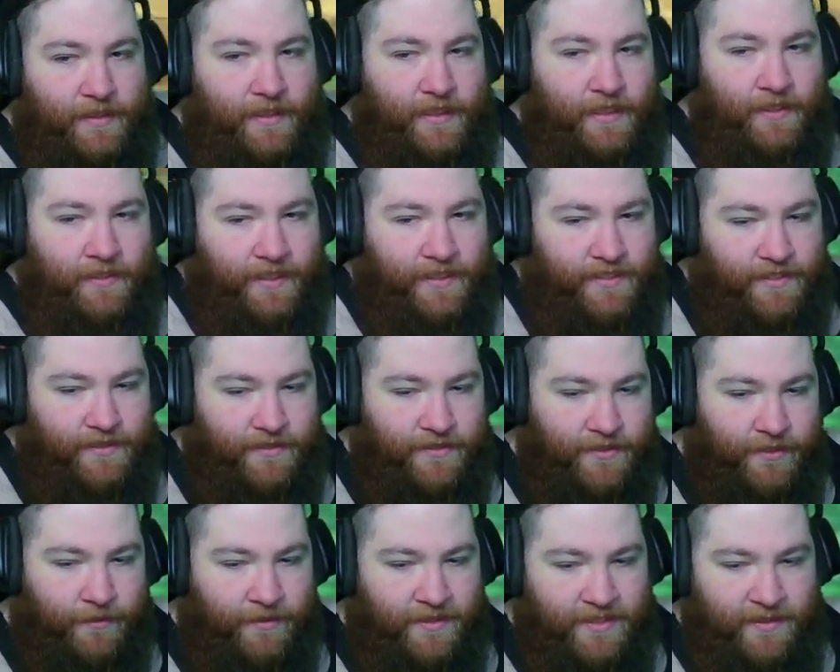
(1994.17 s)
Okay, so there's
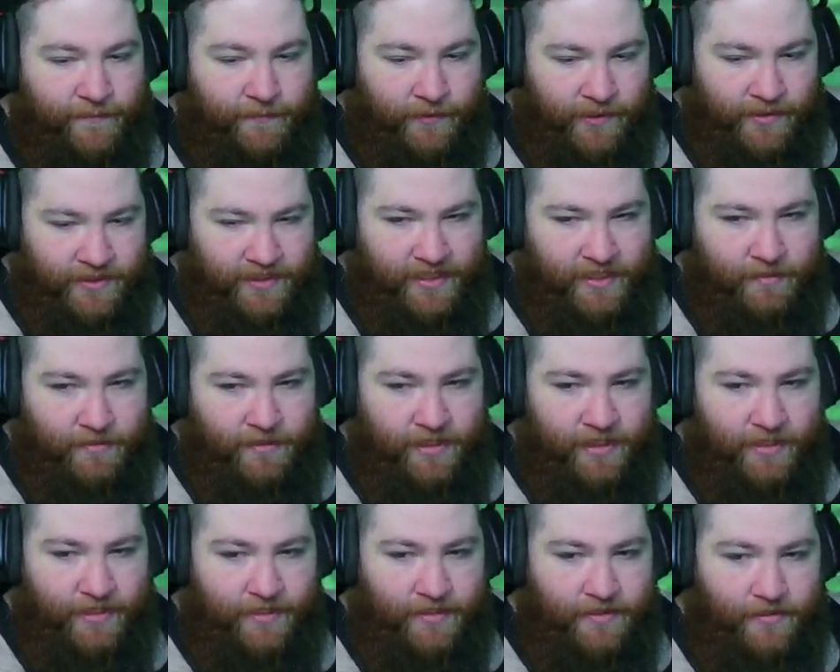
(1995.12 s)
no reason for us to keep
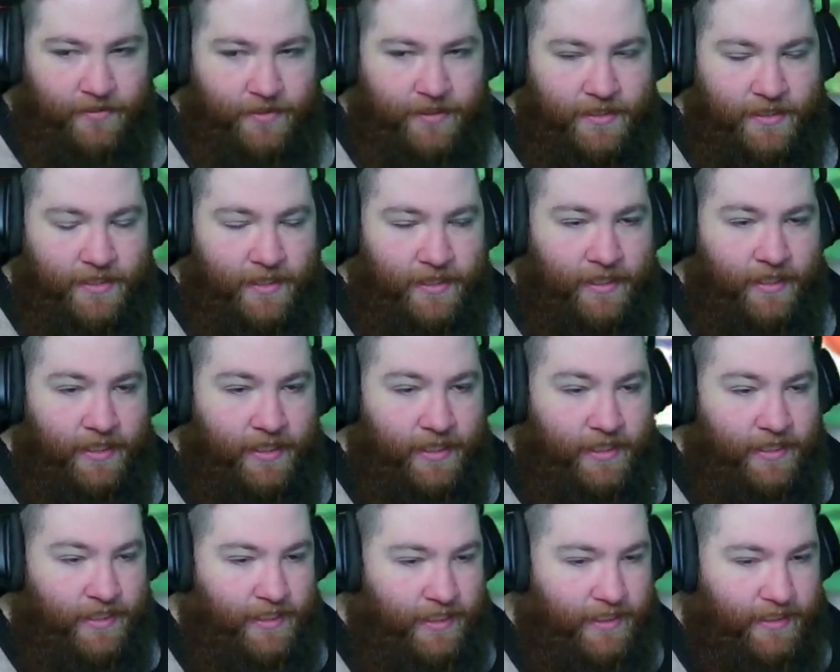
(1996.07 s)
shaking trees.
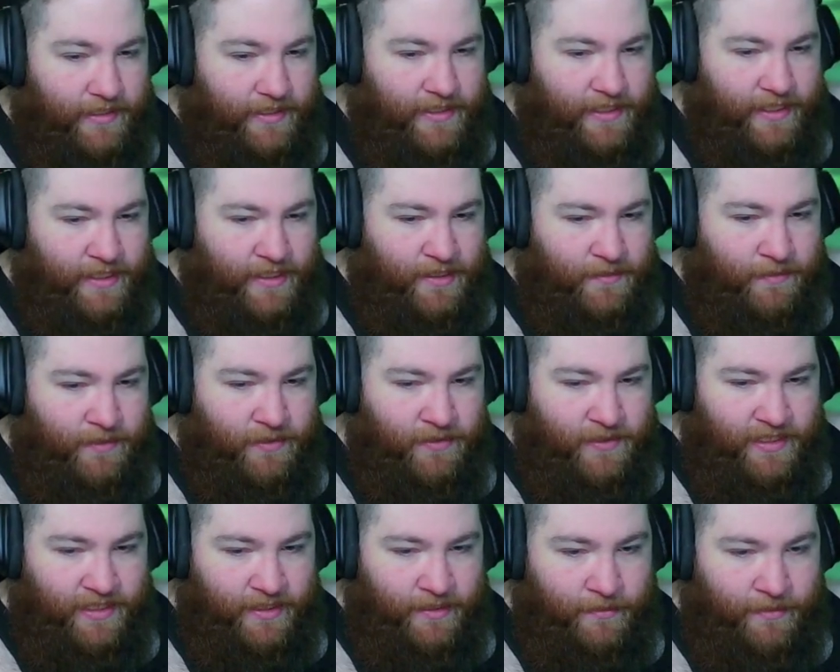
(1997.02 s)
Let's head to the
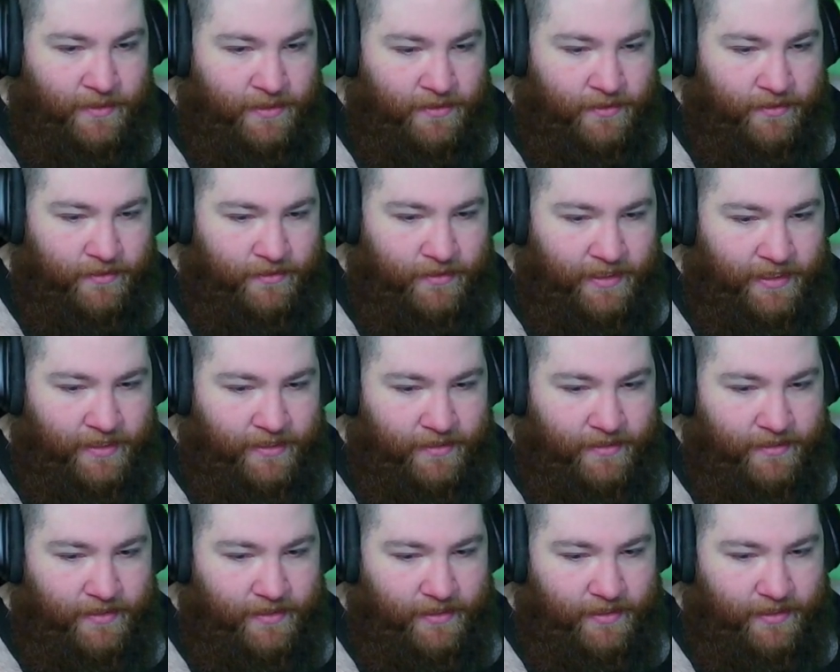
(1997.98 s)
museum and turn
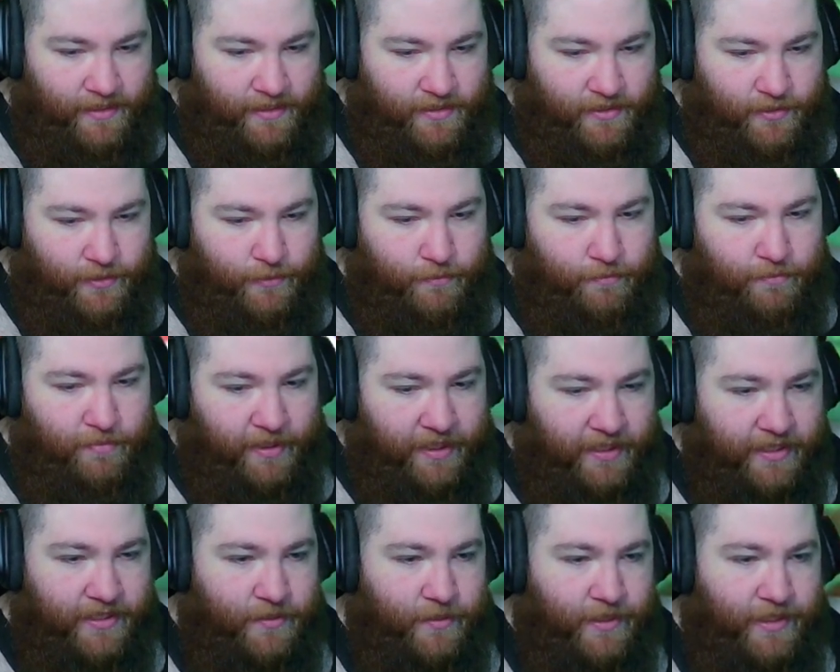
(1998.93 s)
in the 2
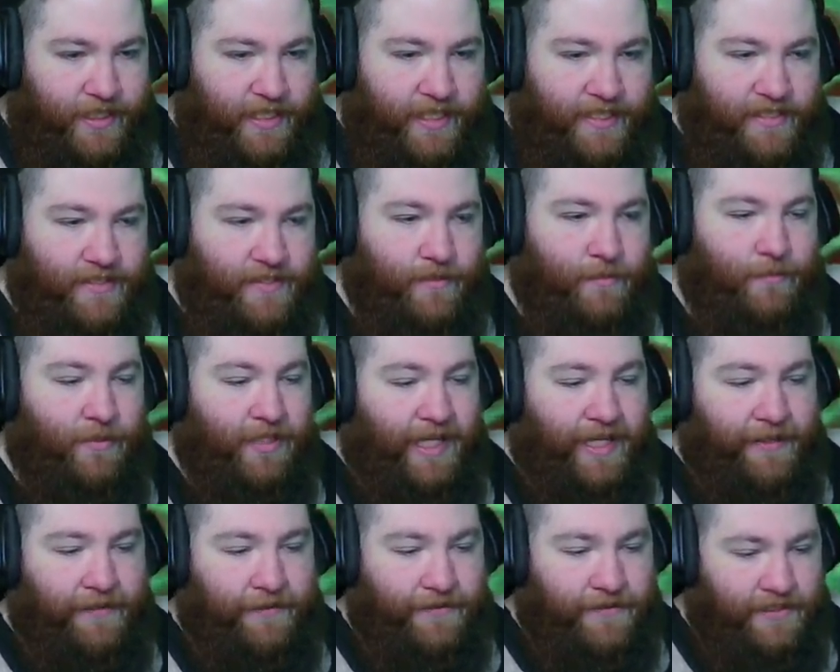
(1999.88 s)
bugs we got so
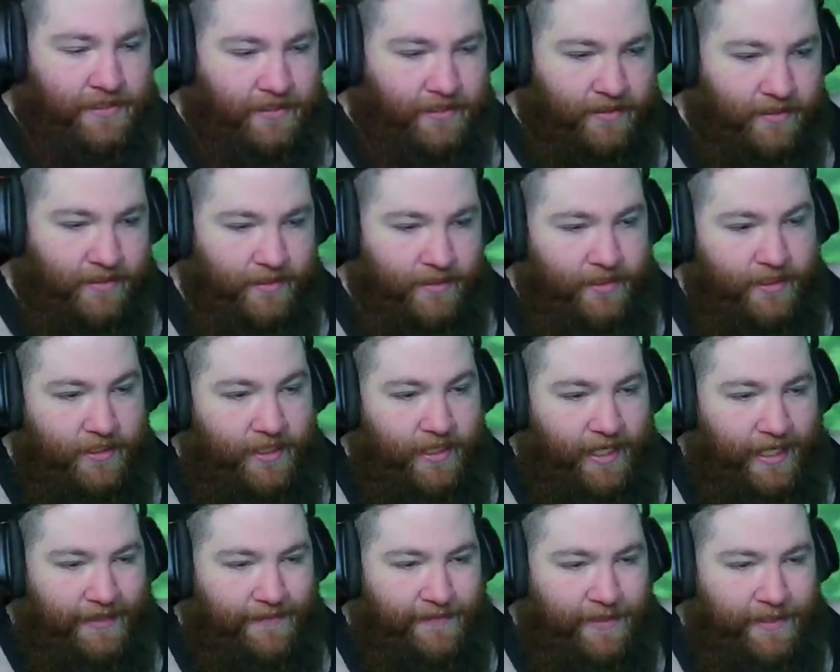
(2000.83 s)
Blathers can
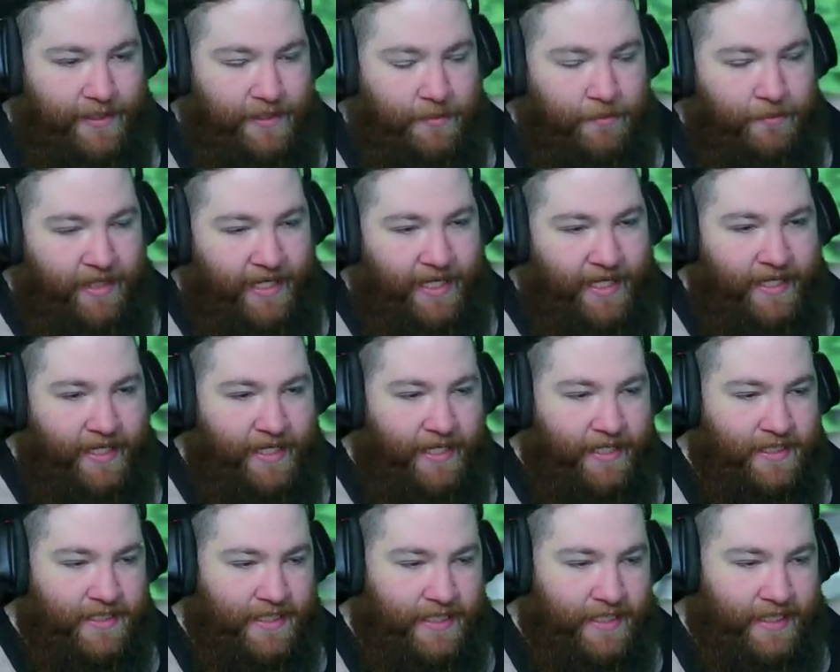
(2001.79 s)
have another panic
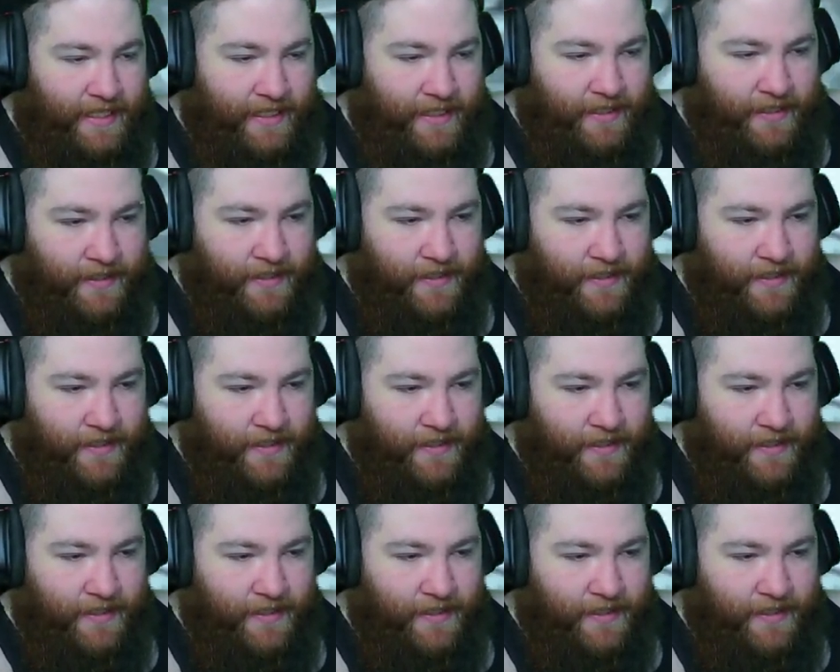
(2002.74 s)
attack.